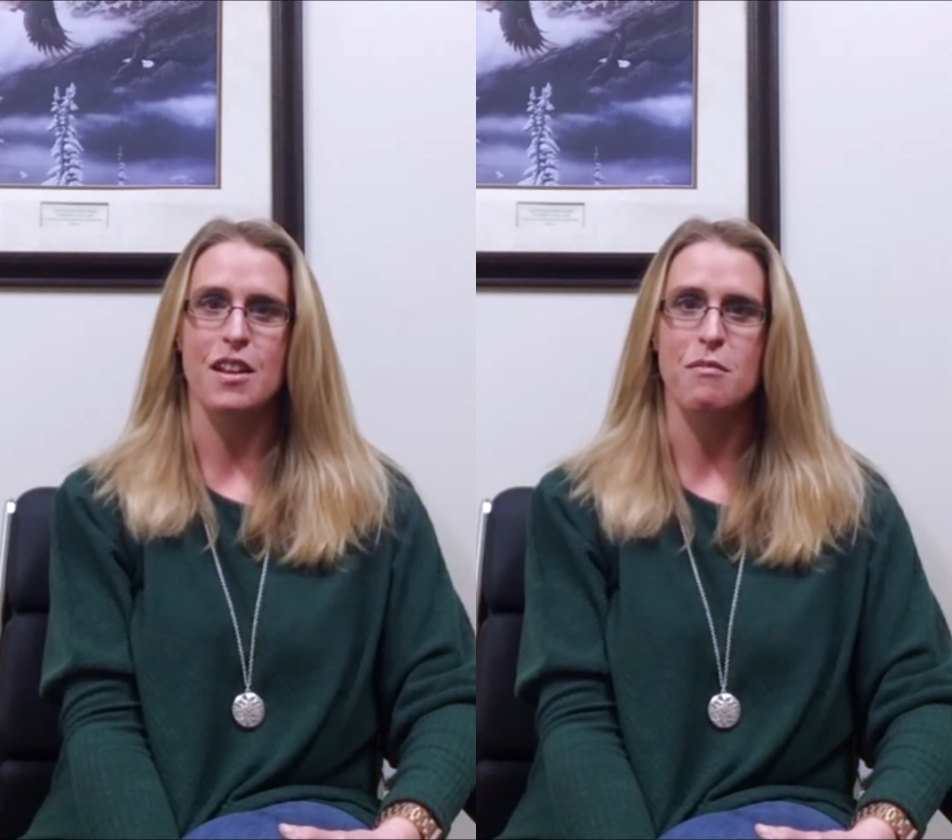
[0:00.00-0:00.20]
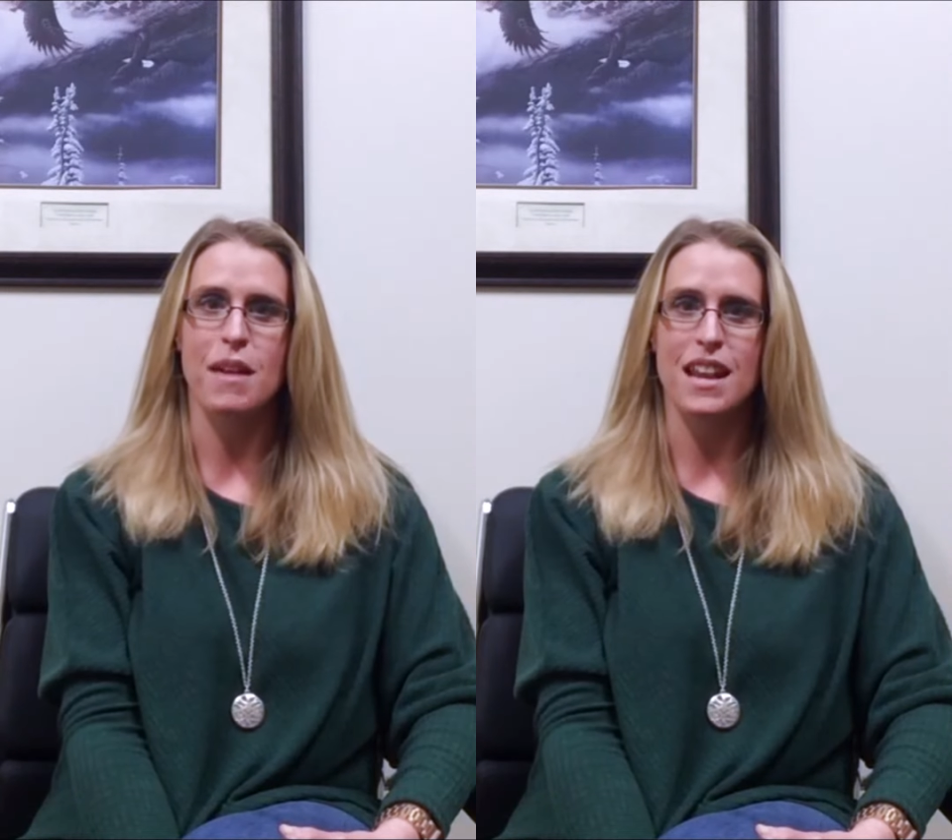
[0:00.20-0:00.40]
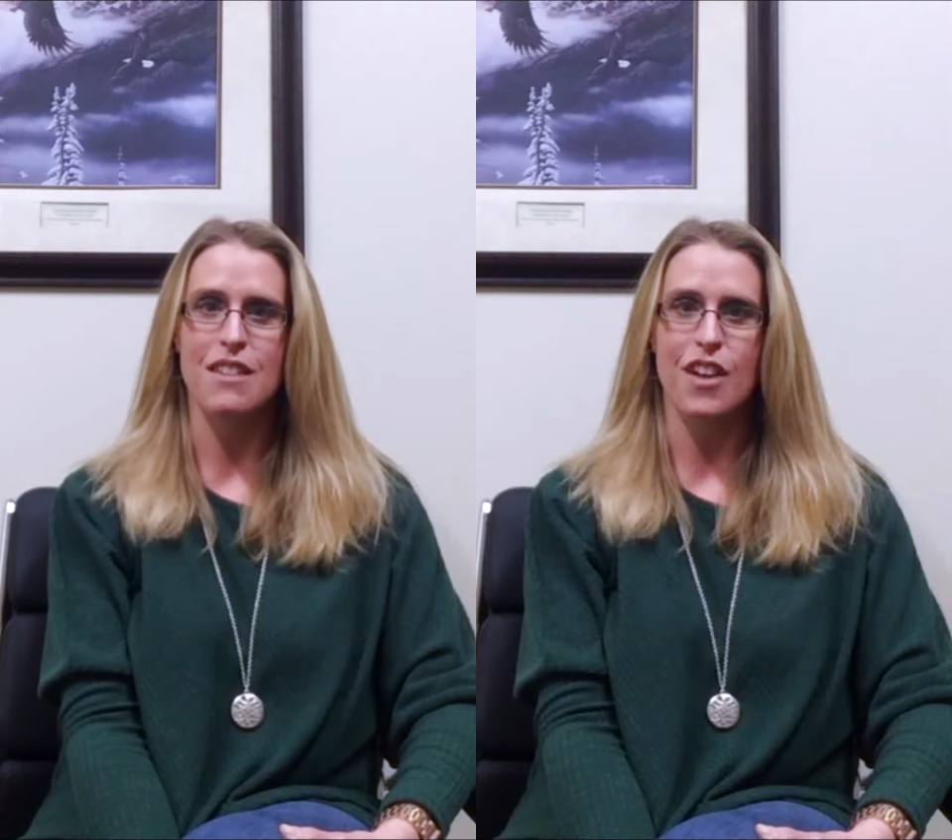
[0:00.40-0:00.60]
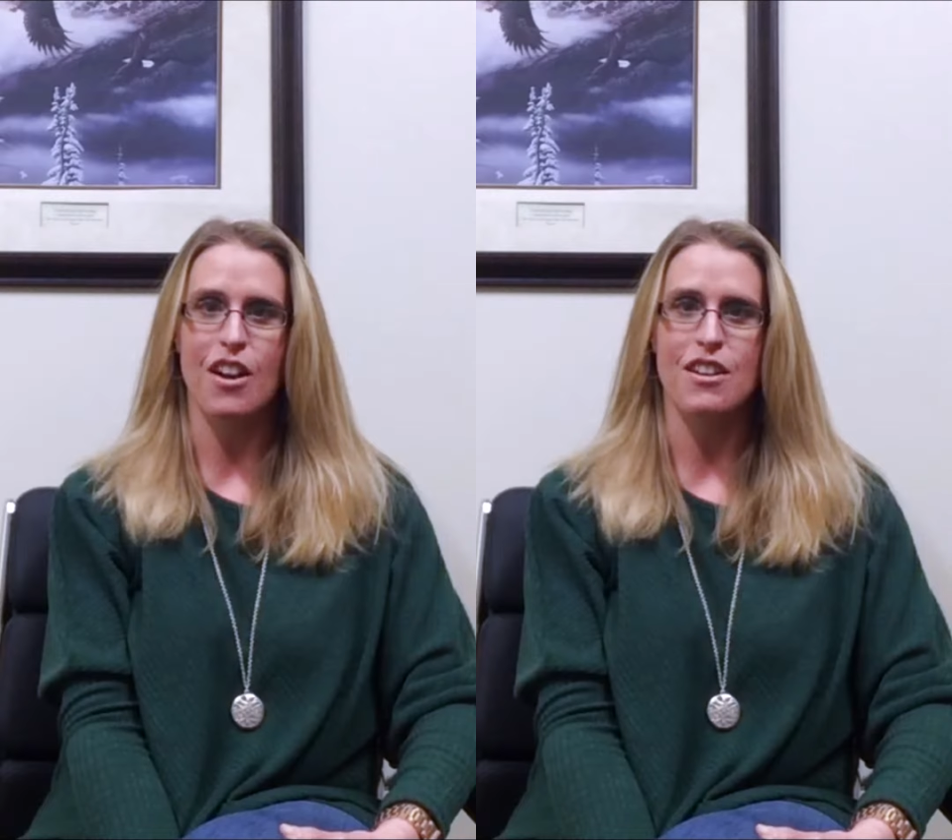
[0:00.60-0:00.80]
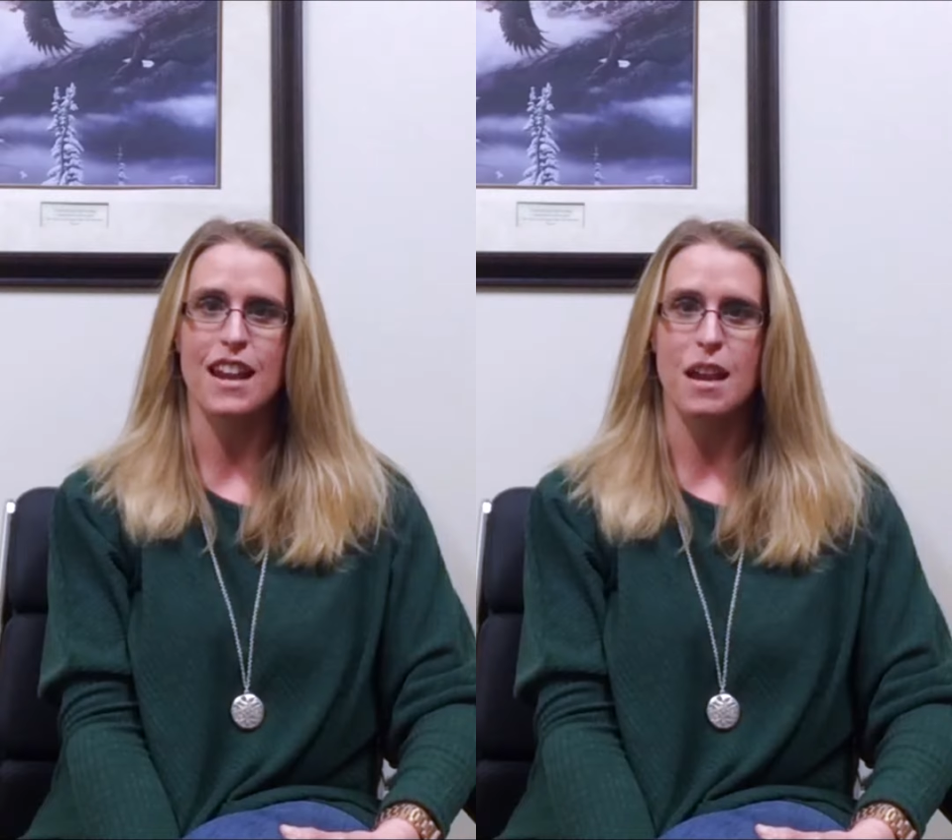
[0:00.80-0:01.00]
that many of
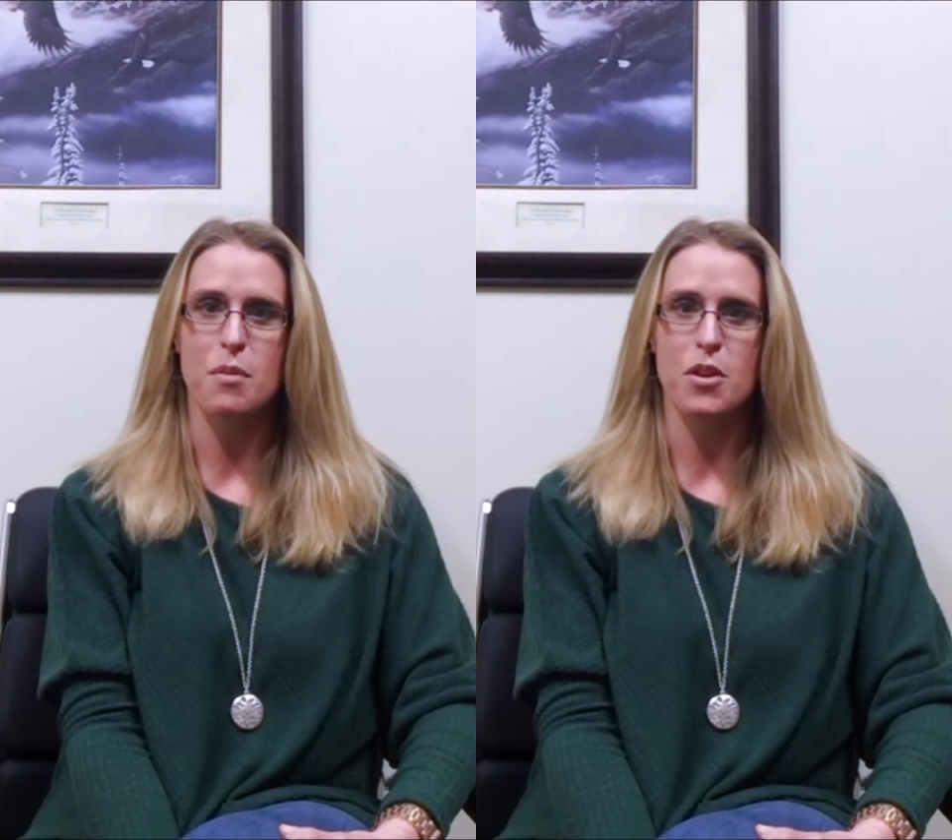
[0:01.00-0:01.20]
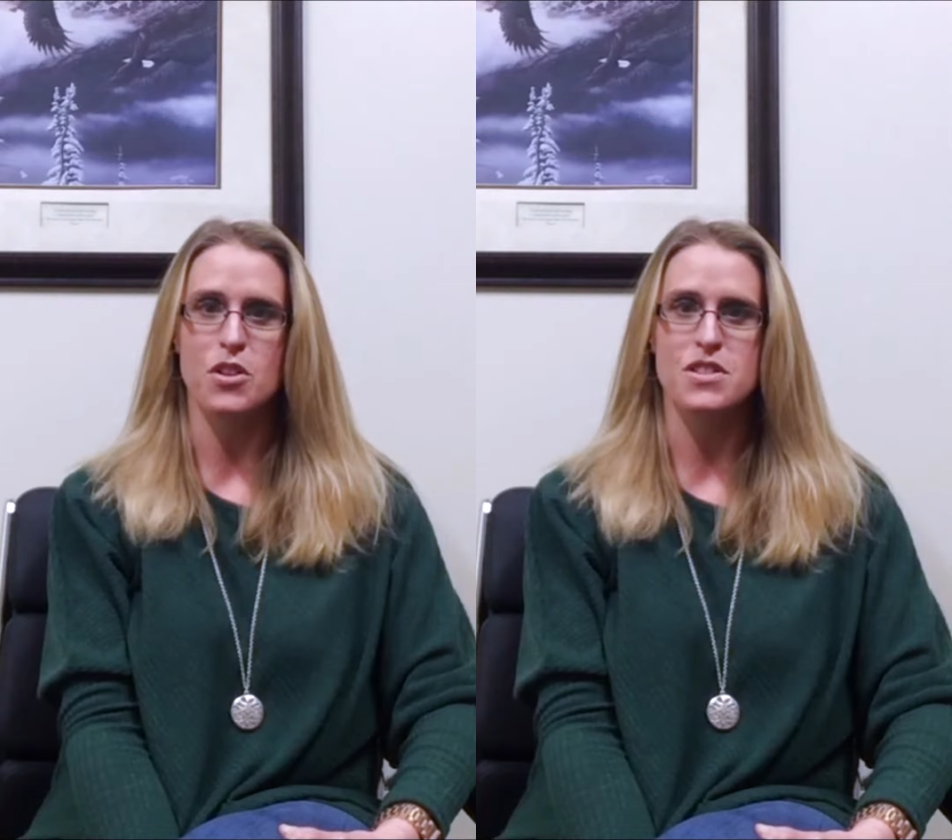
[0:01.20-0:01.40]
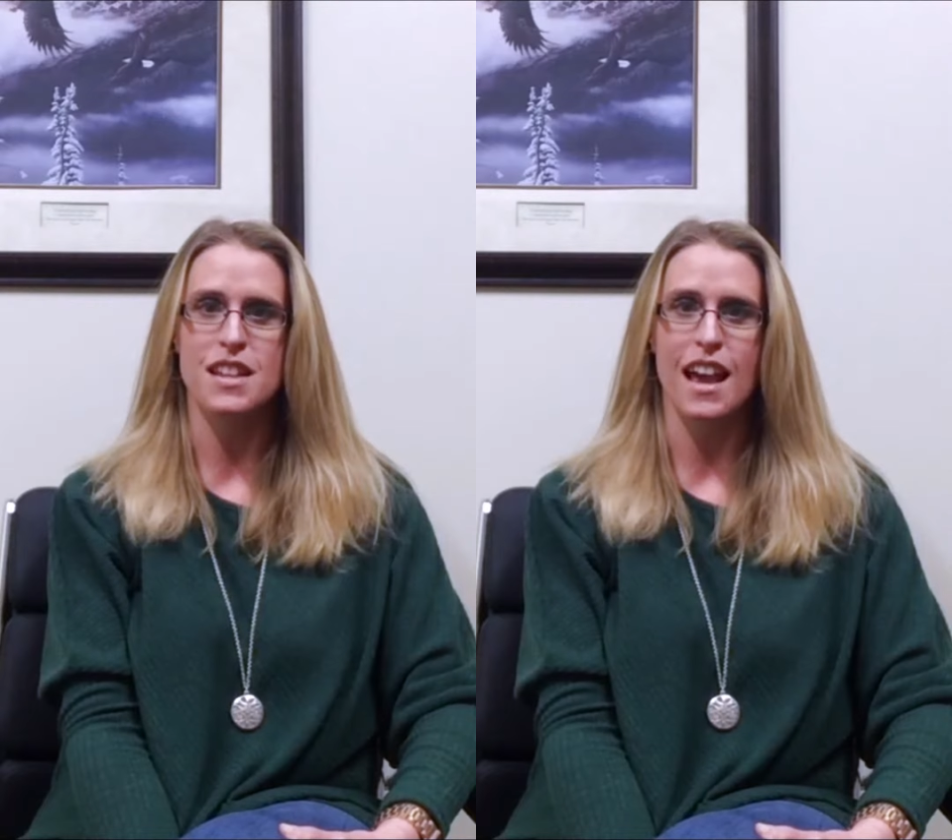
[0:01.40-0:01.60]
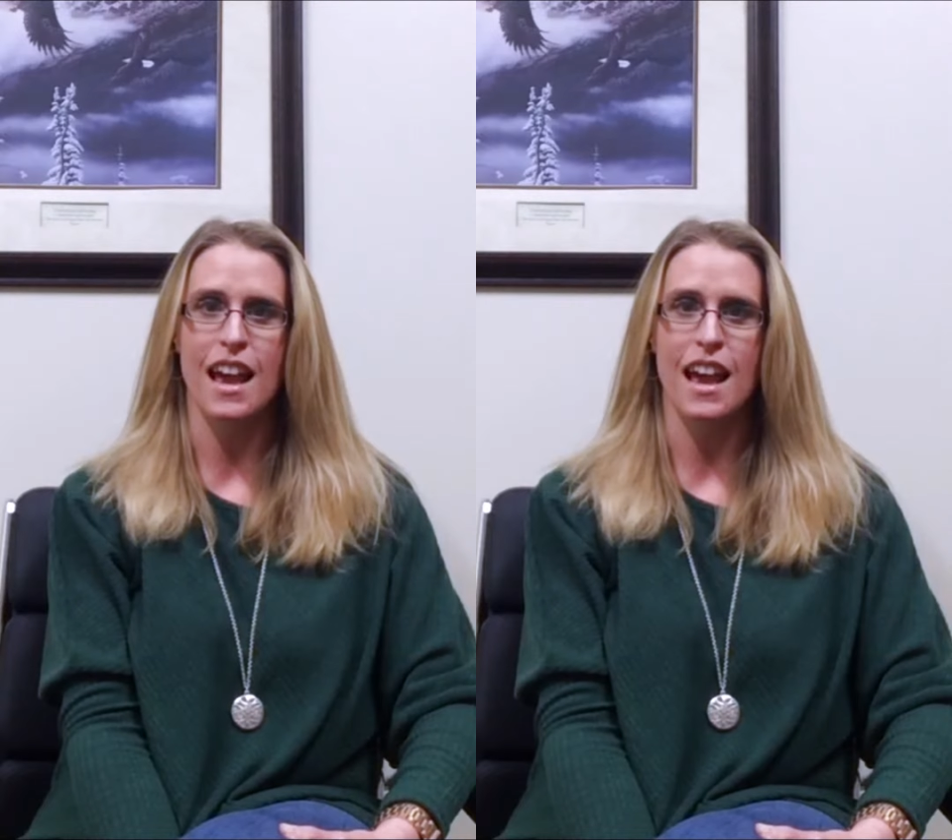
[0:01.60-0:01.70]
our neighbors